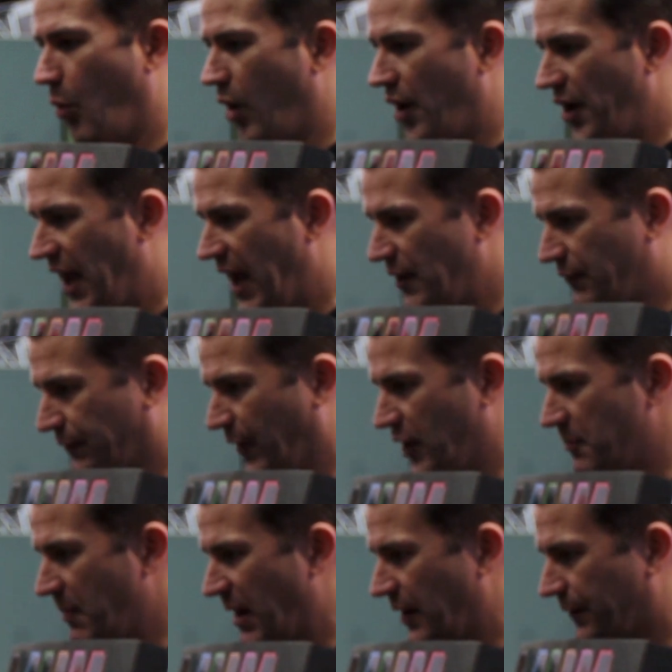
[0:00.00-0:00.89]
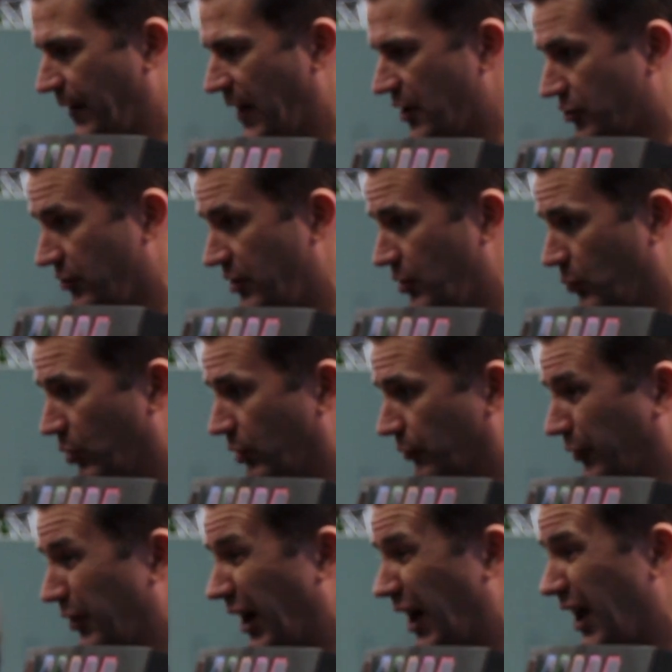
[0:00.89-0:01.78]
Number one headphone manufacturer
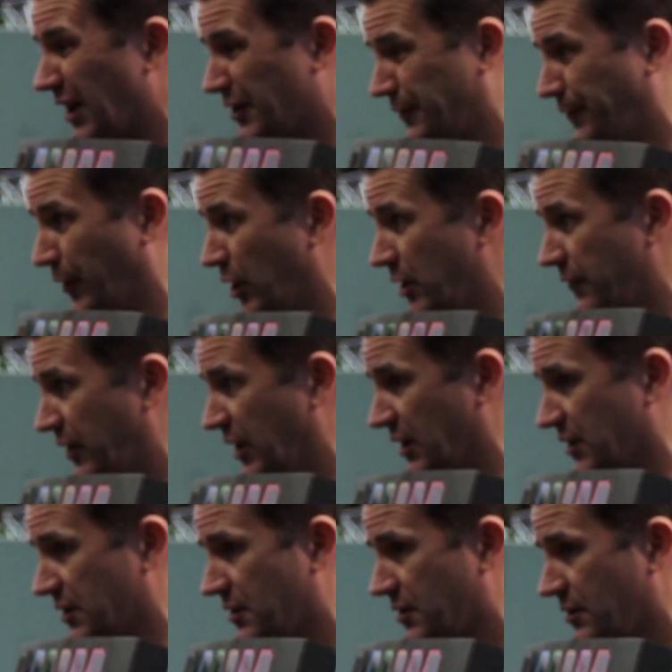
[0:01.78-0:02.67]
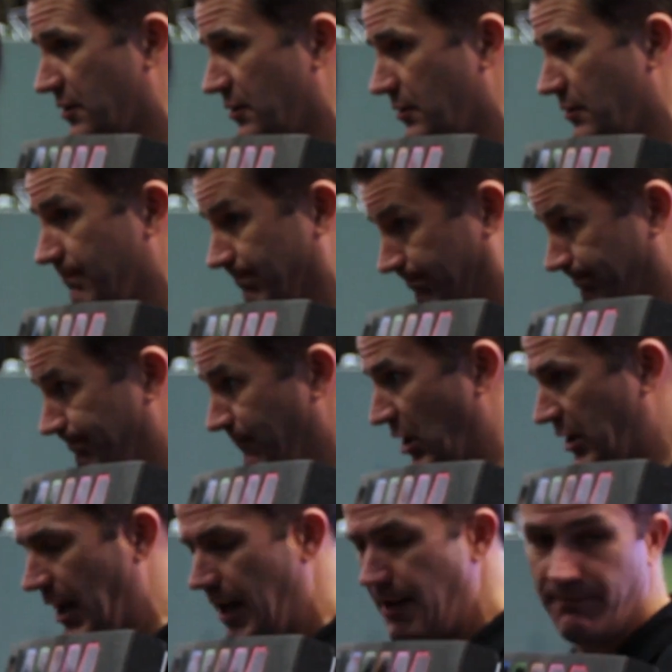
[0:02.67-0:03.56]
in the world for the last five years.
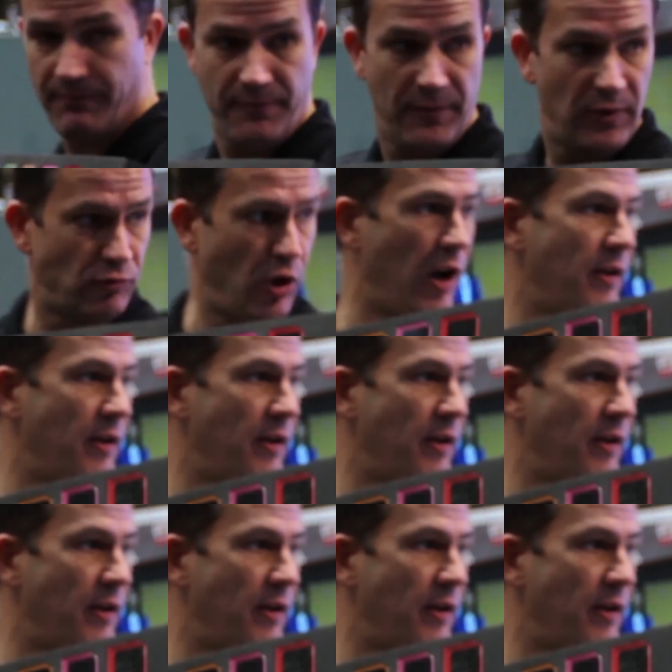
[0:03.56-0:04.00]
Okay?